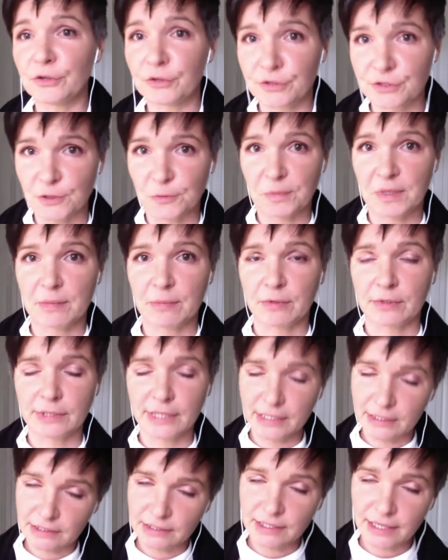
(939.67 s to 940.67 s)
so,
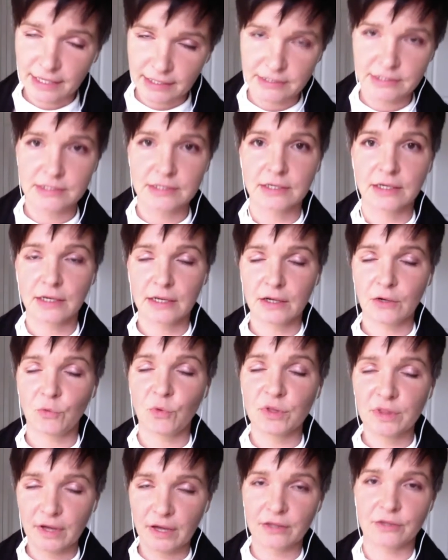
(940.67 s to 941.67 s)
um,
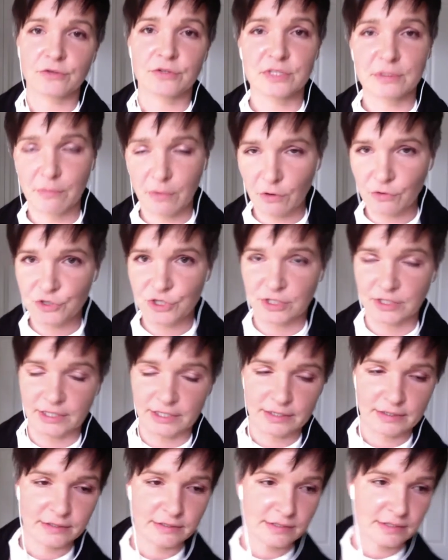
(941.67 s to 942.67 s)

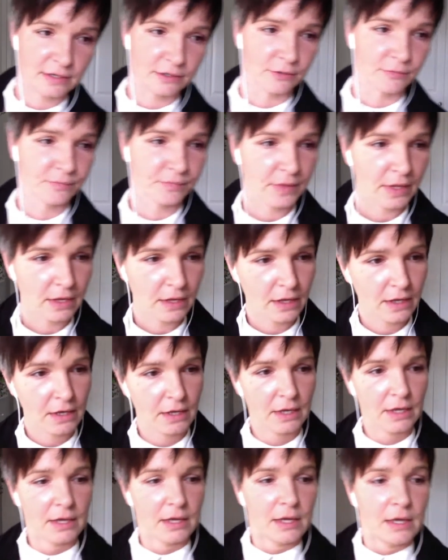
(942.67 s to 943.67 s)
one of the things
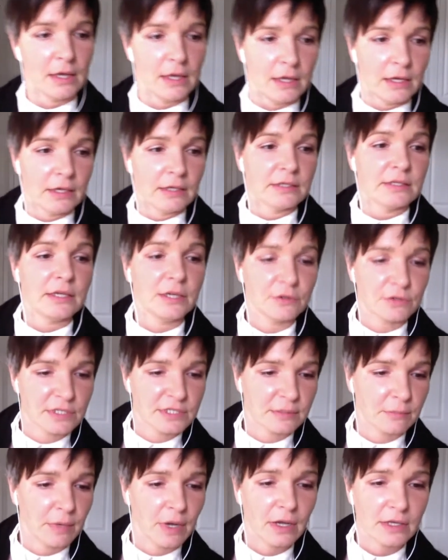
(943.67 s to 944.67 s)
that you want to
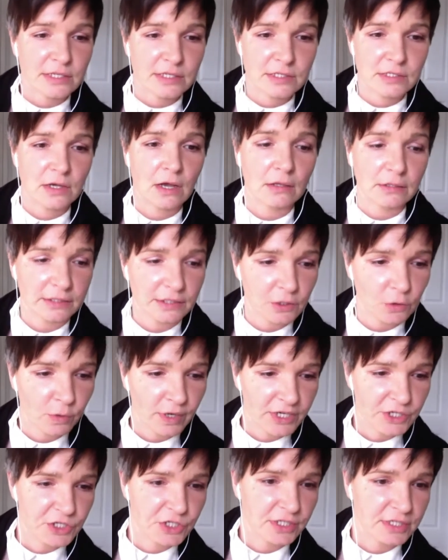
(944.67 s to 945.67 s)
ask
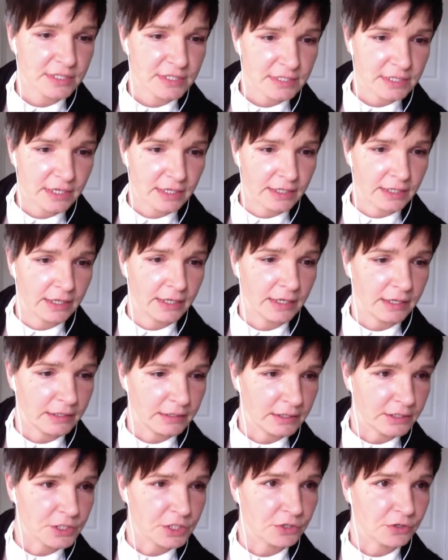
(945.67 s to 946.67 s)
is
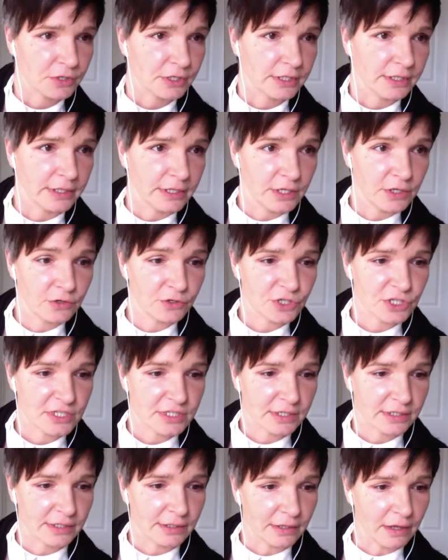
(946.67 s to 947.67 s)
what was your
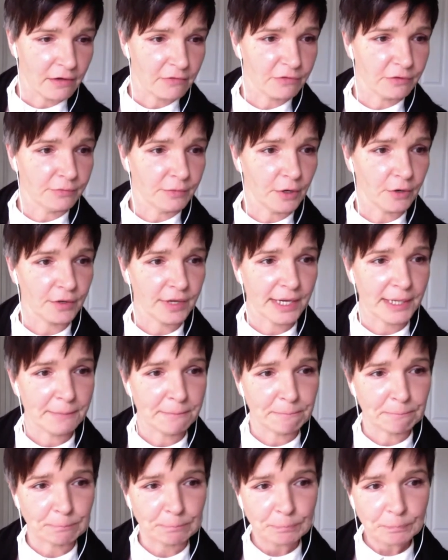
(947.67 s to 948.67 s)
life like
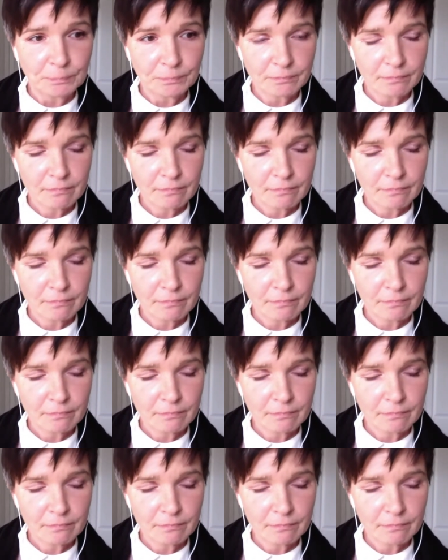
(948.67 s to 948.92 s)
before